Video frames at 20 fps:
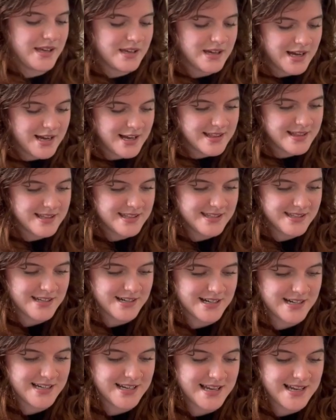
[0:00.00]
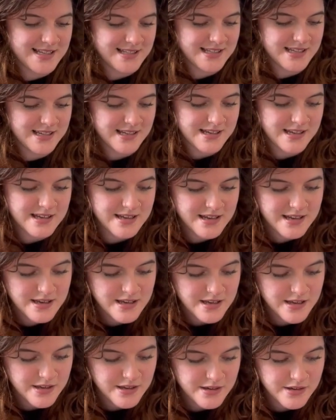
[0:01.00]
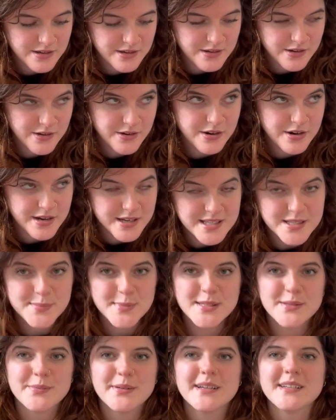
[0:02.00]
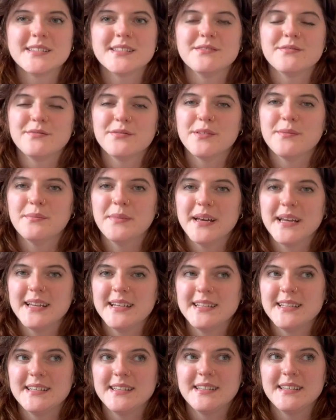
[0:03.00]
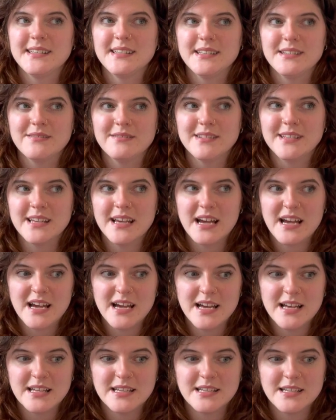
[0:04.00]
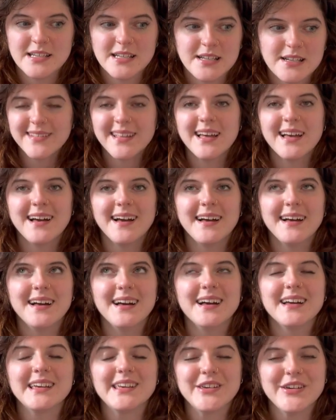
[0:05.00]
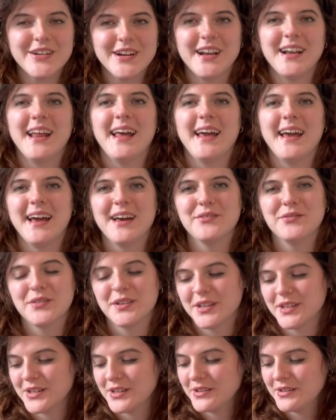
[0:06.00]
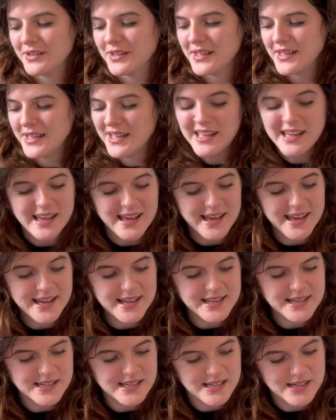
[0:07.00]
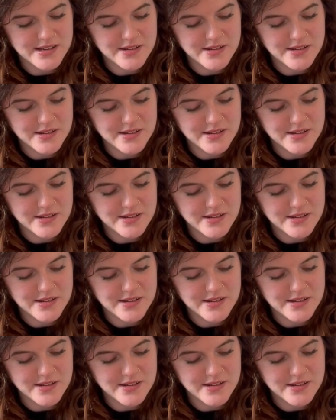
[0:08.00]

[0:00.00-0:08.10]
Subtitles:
got this yarn as a Christmas present from my dad a year and a half ago. And